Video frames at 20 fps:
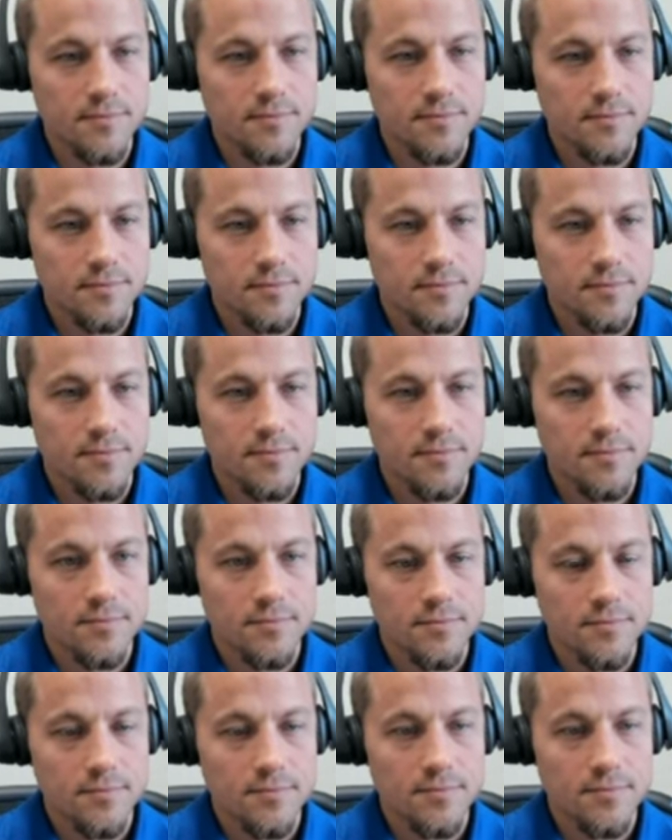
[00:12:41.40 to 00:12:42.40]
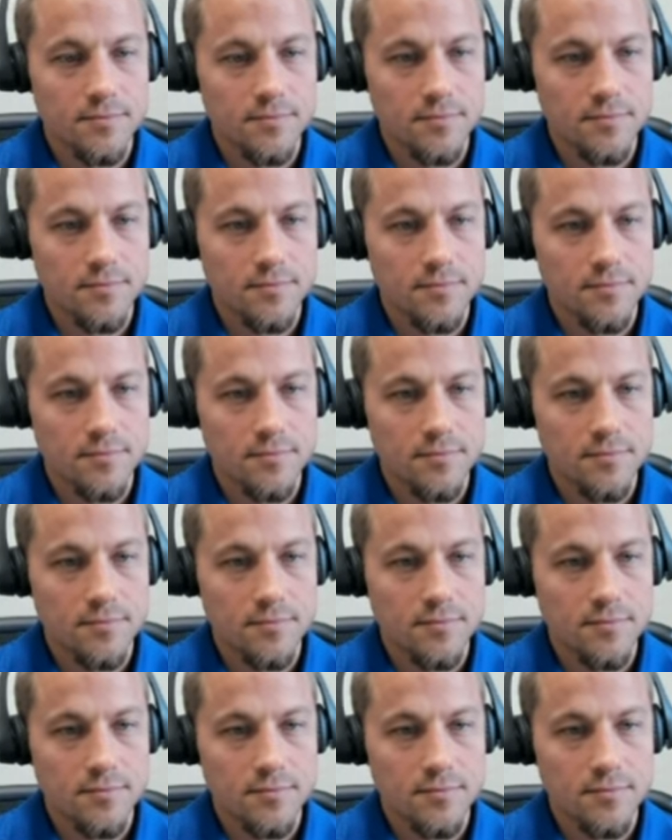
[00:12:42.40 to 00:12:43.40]

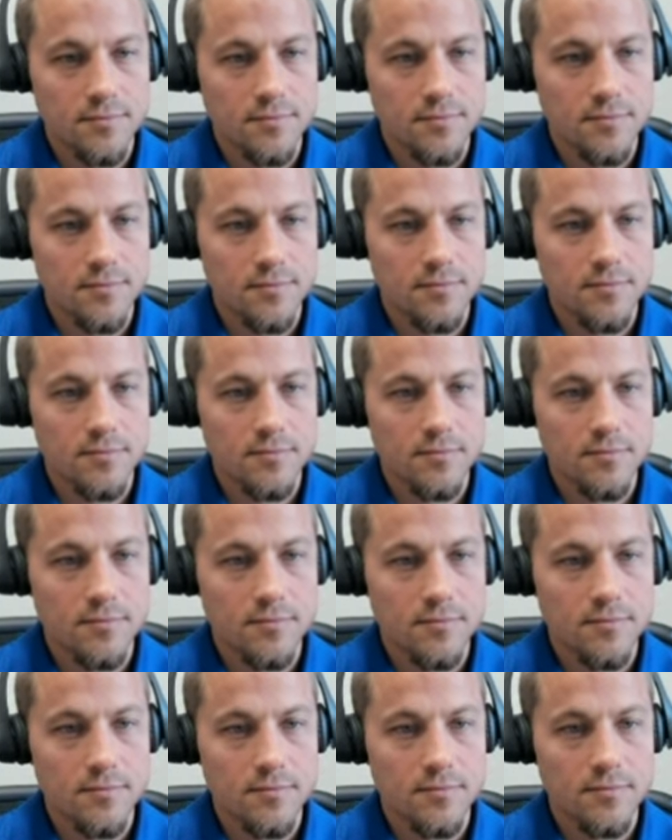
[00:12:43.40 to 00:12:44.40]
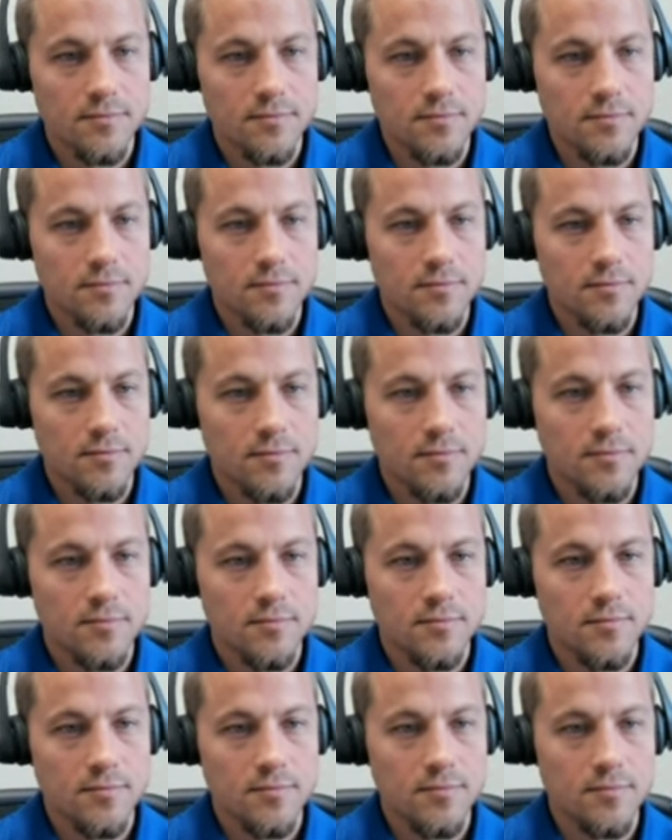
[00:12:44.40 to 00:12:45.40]

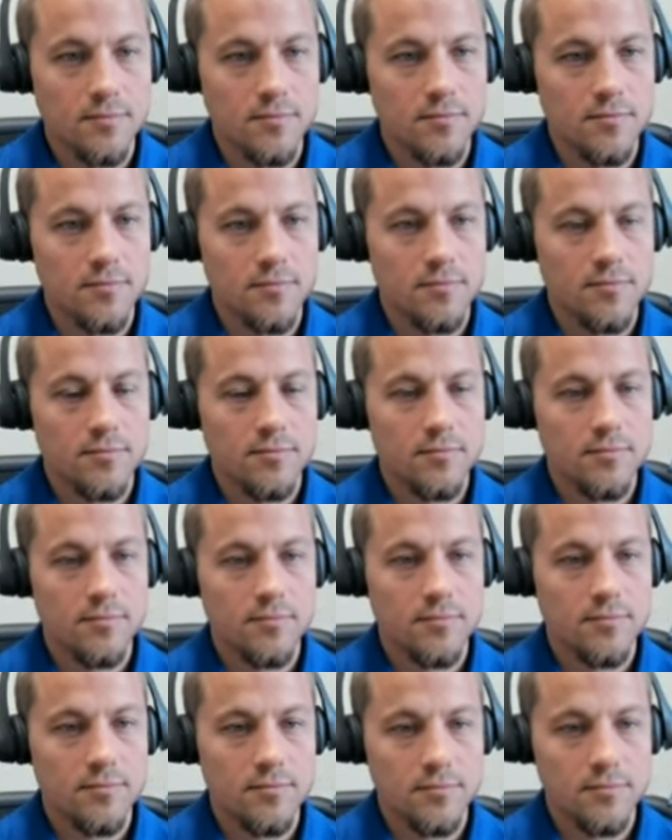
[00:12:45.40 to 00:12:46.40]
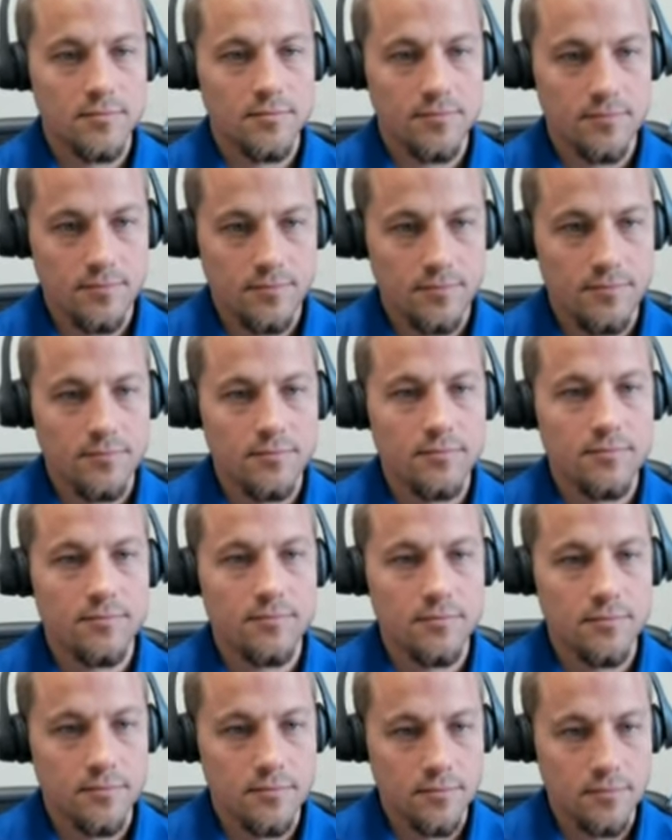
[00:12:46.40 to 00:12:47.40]

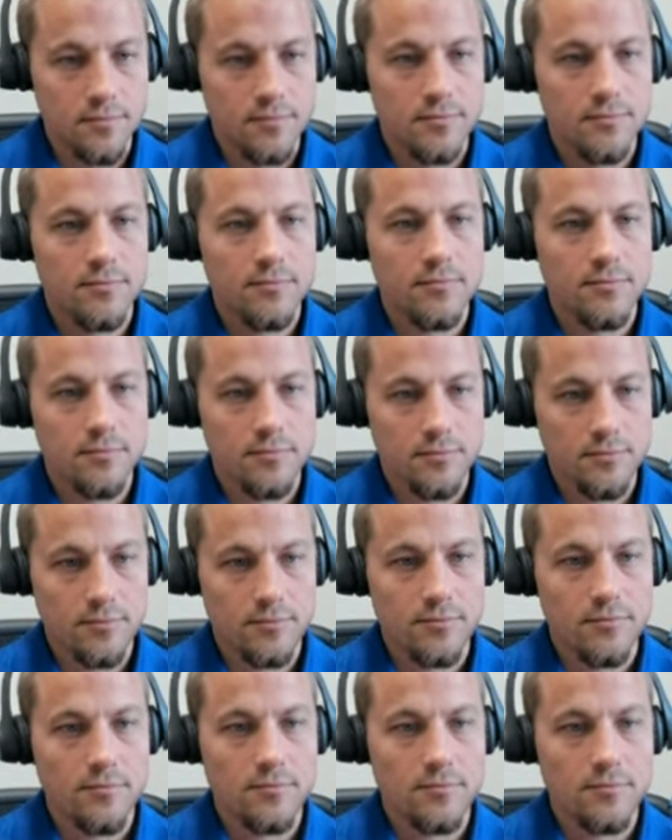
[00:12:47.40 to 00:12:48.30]
[no speech]